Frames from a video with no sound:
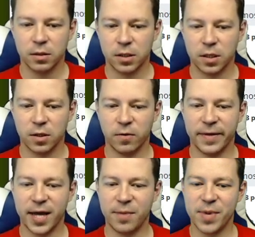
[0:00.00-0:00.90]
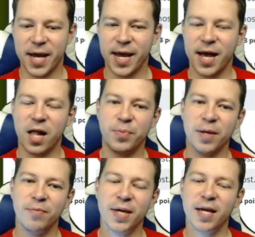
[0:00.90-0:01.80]
So that might help
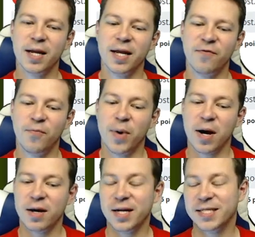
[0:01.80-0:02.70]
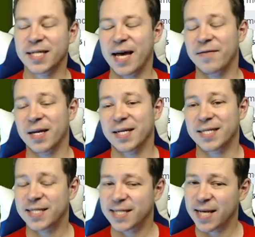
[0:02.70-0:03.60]
immediately if partner is having a
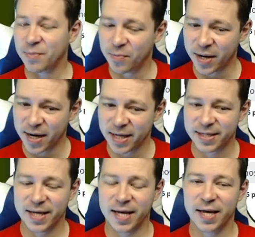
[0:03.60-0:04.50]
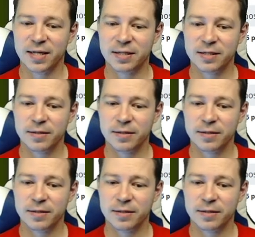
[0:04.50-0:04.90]
semi-balanced hand.